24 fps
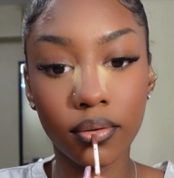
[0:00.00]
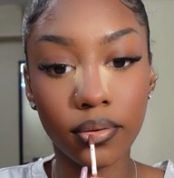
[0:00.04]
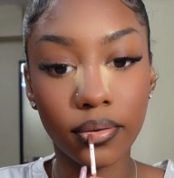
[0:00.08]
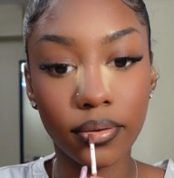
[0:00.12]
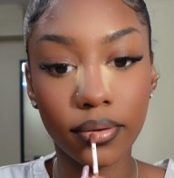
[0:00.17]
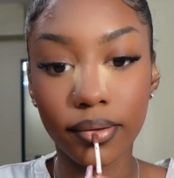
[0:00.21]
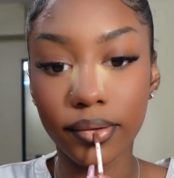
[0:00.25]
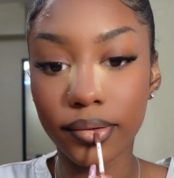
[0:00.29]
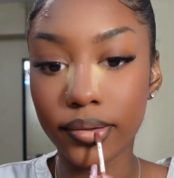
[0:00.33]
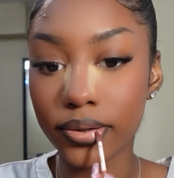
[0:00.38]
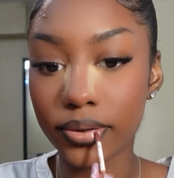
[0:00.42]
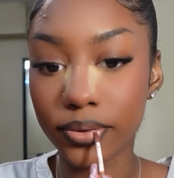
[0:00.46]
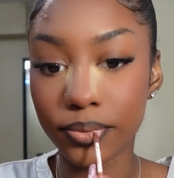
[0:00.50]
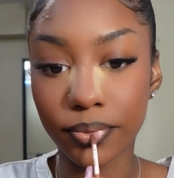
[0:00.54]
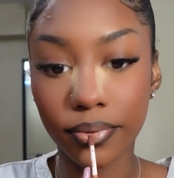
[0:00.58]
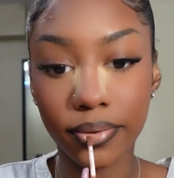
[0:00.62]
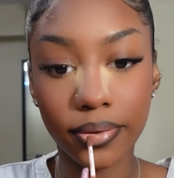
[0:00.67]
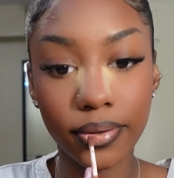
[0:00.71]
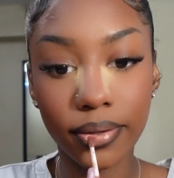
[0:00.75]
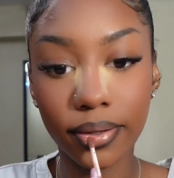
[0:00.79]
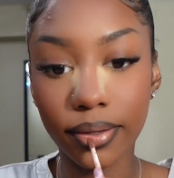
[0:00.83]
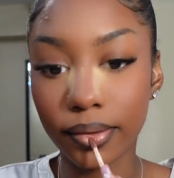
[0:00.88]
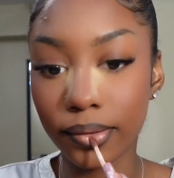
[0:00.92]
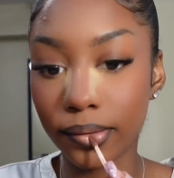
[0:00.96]
This is
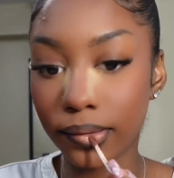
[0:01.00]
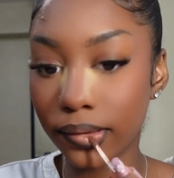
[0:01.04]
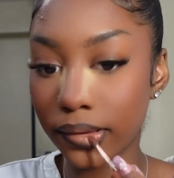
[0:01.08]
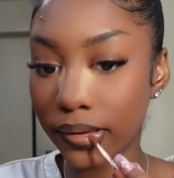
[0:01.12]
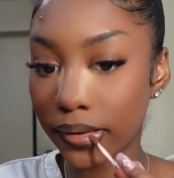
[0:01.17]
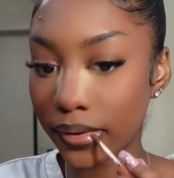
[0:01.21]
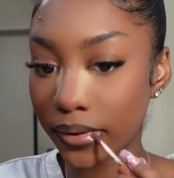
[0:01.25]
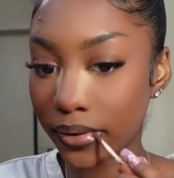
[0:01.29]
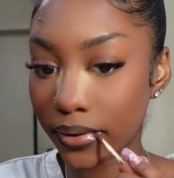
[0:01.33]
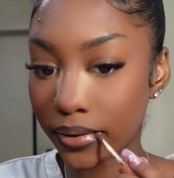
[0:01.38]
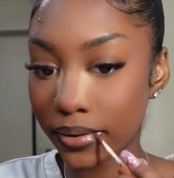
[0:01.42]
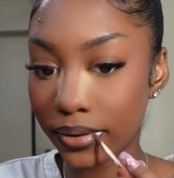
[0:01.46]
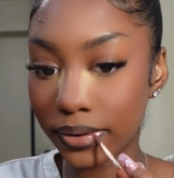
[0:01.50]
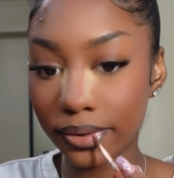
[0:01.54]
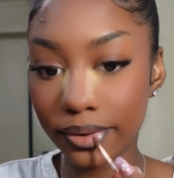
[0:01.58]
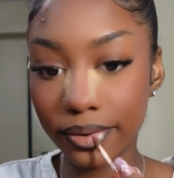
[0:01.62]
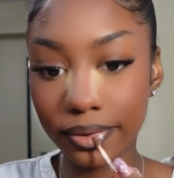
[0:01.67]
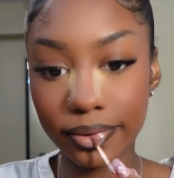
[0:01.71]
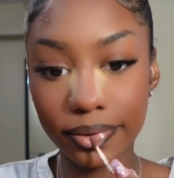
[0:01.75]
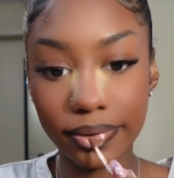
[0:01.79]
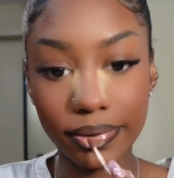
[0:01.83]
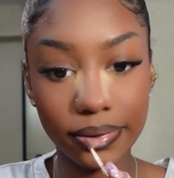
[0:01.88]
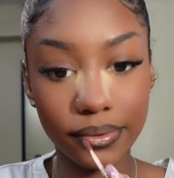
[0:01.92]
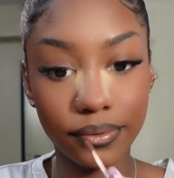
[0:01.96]
running out. I literally
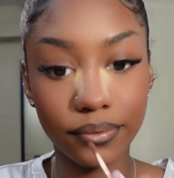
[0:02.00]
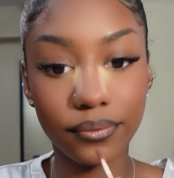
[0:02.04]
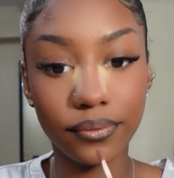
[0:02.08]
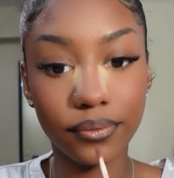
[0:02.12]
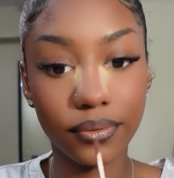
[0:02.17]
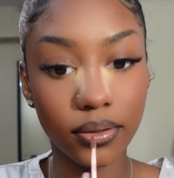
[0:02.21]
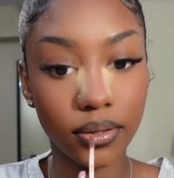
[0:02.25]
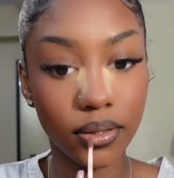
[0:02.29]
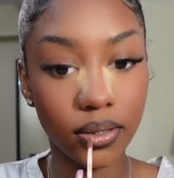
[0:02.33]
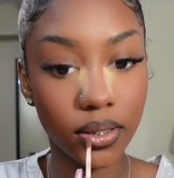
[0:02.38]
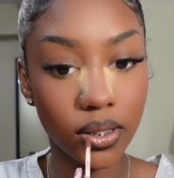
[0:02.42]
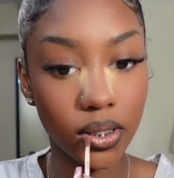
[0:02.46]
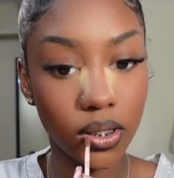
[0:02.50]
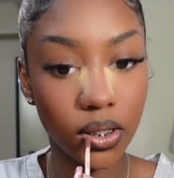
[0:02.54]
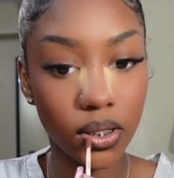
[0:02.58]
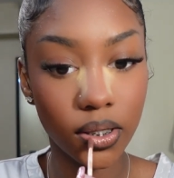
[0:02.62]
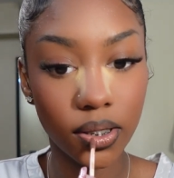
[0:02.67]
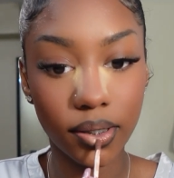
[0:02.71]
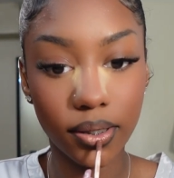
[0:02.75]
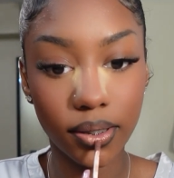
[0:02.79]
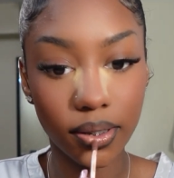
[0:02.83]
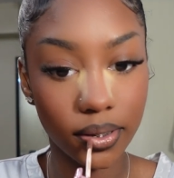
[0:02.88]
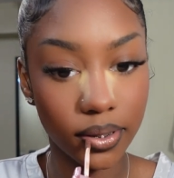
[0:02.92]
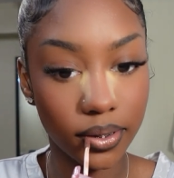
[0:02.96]
love
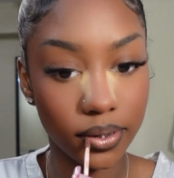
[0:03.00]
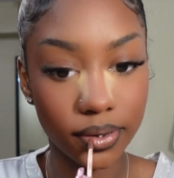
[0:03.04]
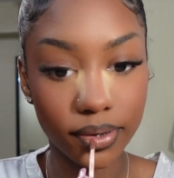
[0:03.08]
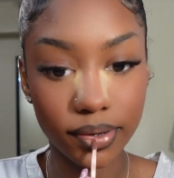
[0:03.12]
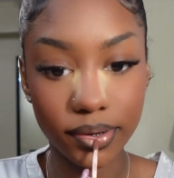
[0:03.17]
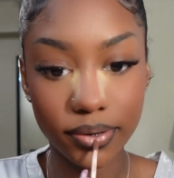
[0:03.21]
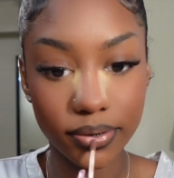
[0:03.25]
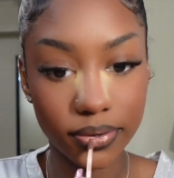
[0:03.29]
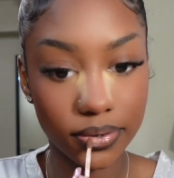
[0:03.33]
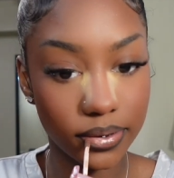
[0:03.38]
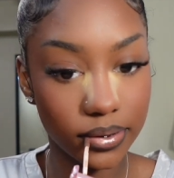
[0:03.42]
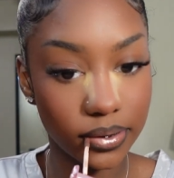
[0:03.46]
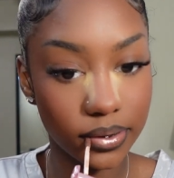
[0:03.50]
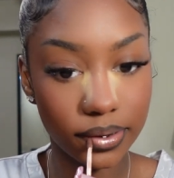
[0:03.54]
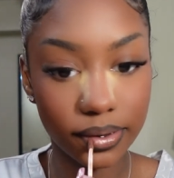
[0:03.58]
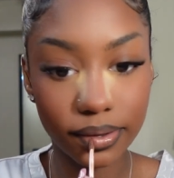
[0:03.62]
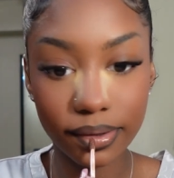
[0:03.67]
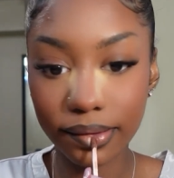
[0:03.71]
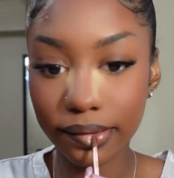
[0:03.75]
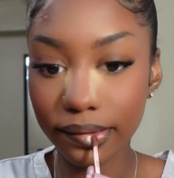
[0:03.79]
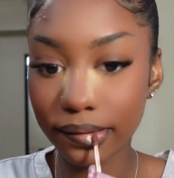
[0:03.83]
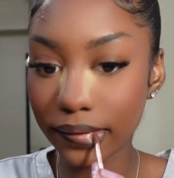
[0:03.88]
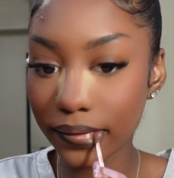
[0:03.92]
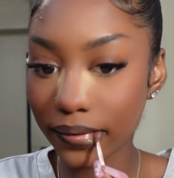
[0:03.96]
this
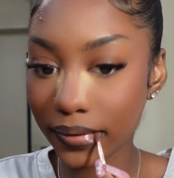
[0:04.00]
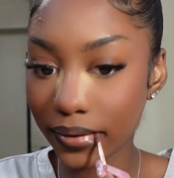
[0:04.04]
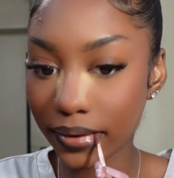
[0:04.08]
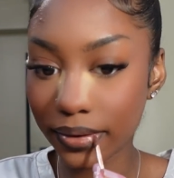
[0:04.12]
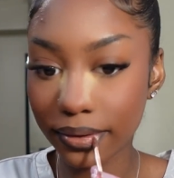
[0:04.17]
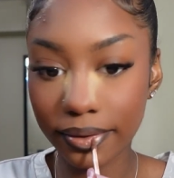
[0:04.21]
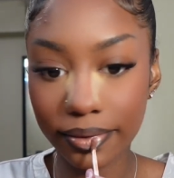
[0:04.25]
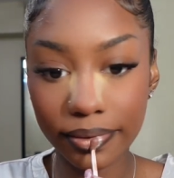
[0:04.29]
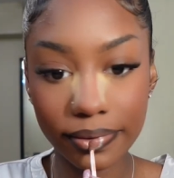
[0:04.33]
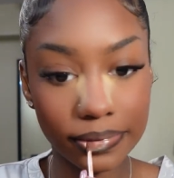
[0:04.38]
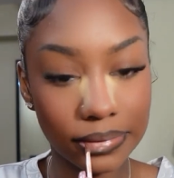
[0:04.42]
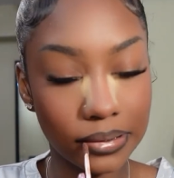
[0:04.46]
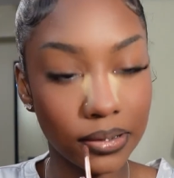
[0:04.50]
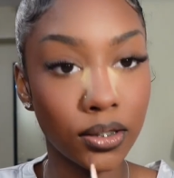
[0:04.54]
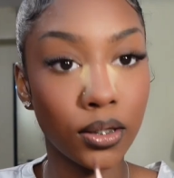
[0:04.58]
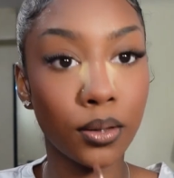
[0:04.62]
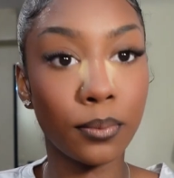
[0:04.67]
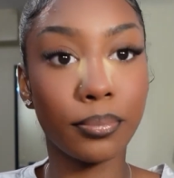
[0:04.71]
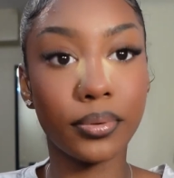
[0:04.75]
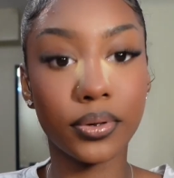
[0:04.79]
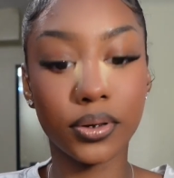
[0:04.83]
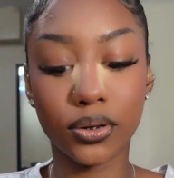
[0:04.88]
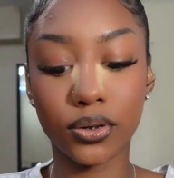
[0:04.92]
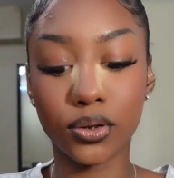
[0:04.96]

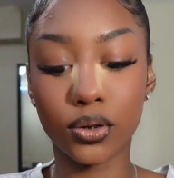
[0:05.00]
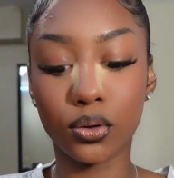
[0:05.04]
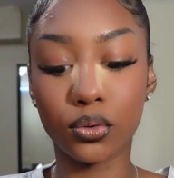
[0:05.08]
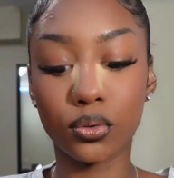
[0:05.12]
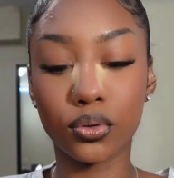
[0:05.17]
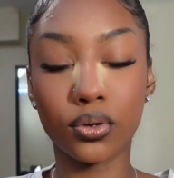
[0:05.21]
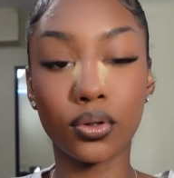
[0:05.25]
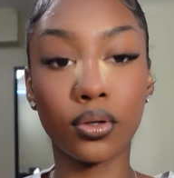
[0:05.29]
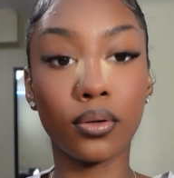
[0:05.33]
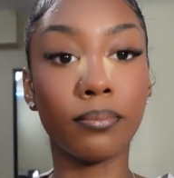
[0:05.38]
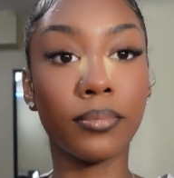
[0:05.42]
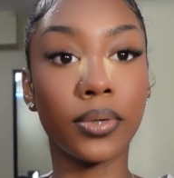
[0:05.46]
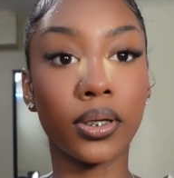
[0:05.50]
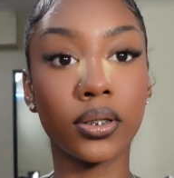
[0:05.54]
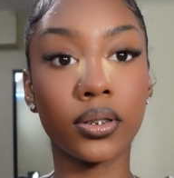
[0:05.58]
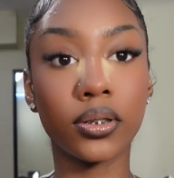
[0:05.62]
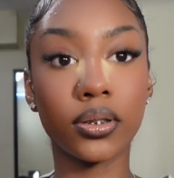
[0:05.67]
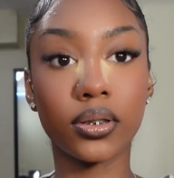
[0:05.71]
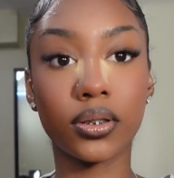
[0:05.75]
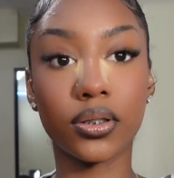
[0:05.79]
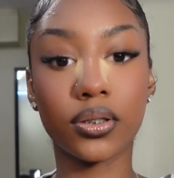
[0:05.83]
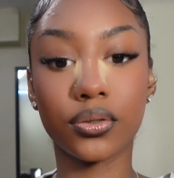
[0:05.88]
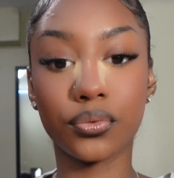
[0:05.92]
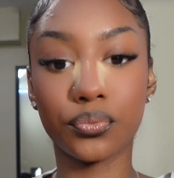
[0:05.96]
lip so
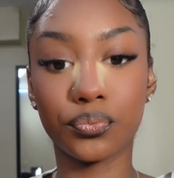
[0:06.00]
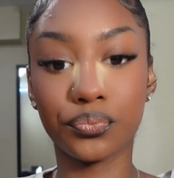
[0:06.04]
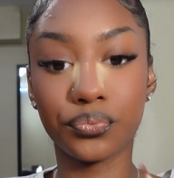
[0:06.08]
much.